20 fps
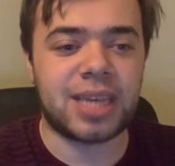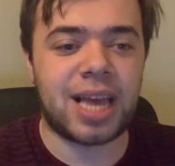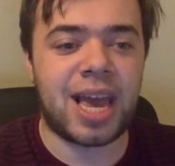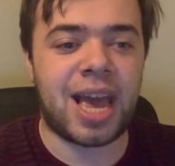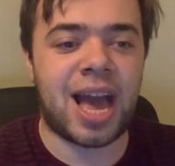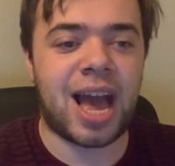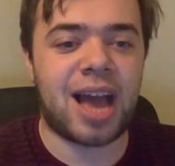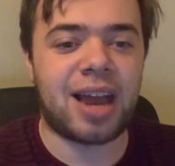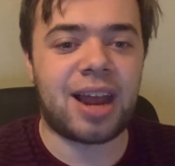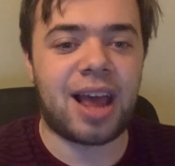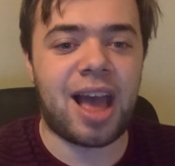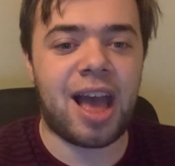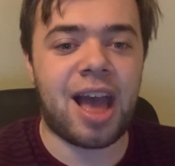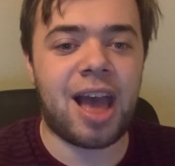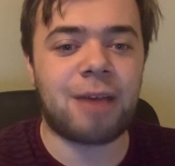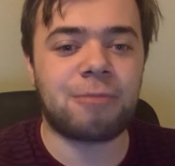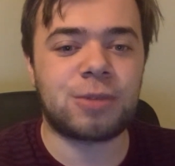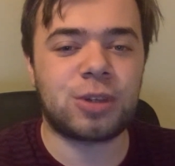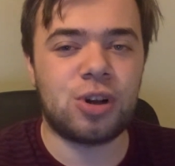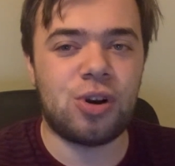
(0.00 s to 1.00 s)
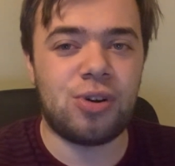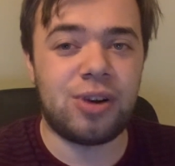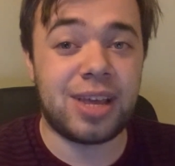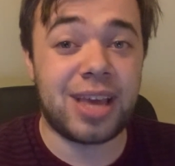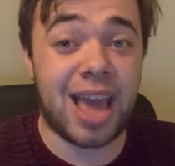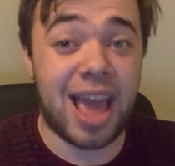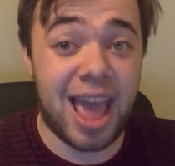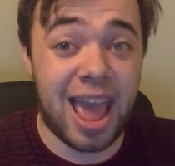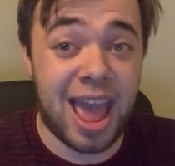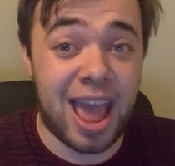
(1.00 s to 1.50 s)
It had
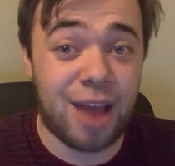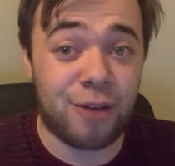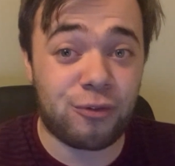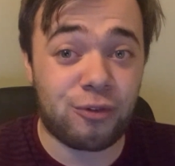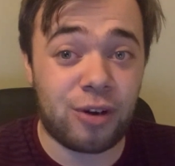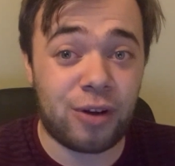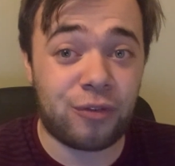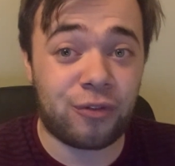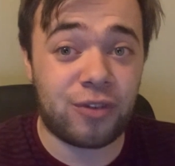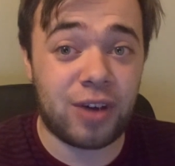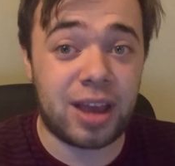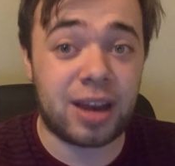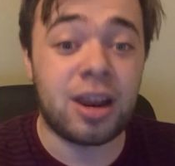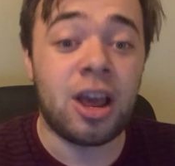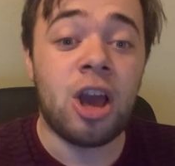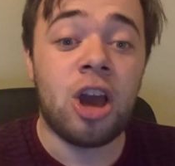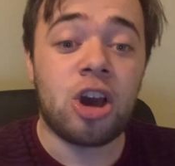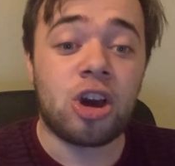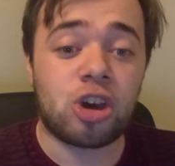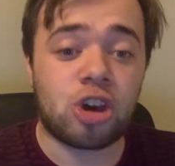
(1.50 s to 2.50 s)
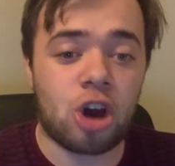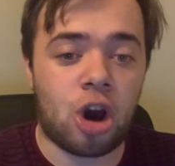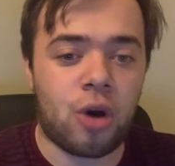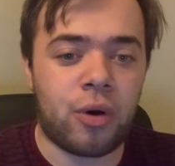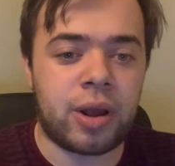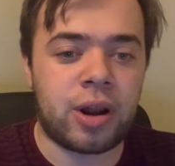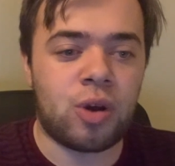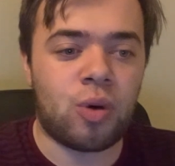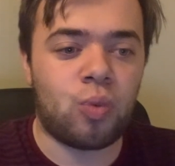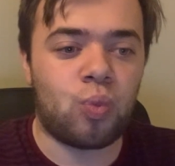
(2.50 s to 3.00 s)
absolutely everything
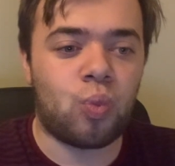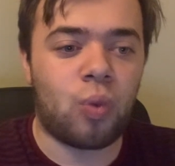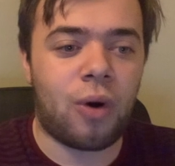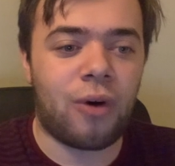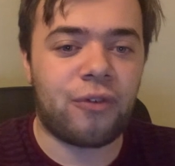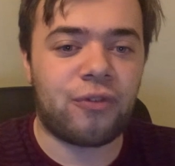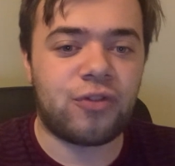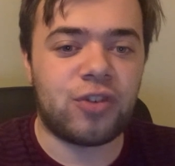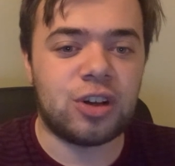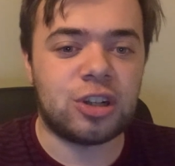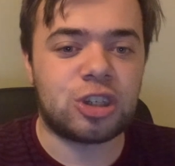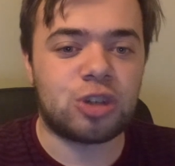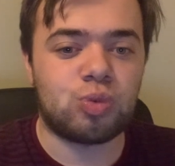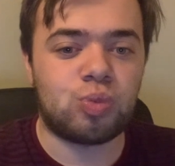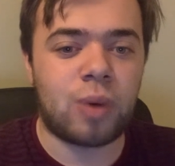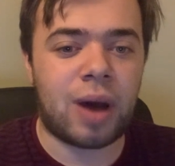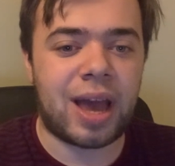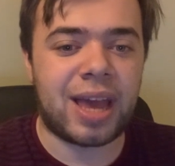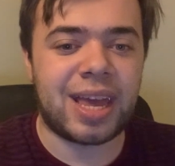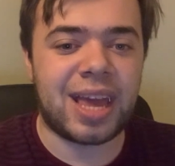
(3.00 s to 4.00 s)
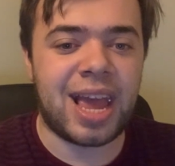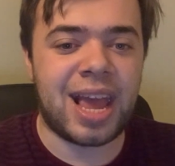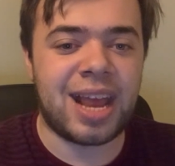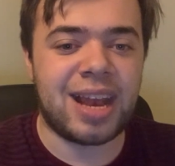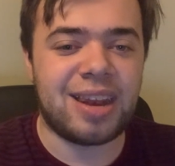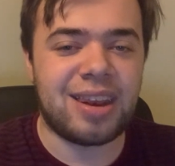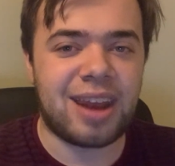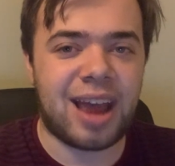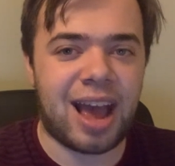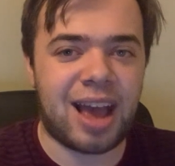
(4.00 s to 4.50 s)
going Watford's way
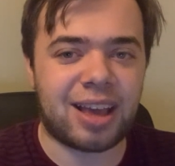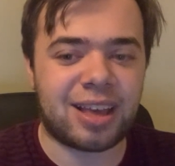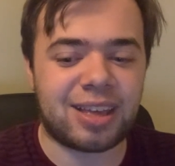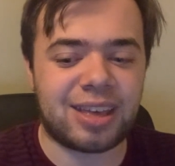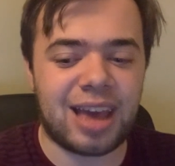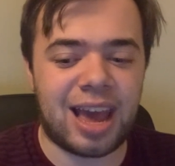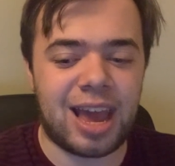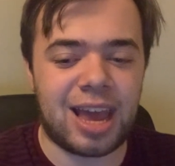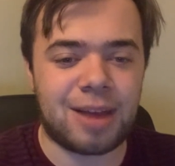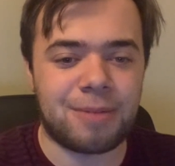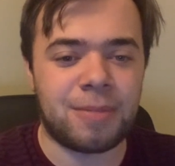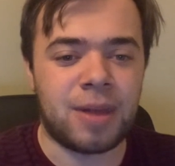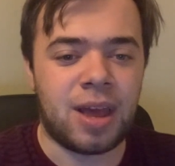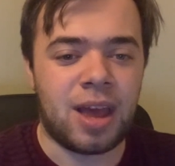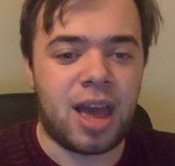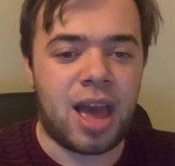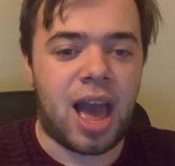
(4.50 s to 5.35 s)
in that game.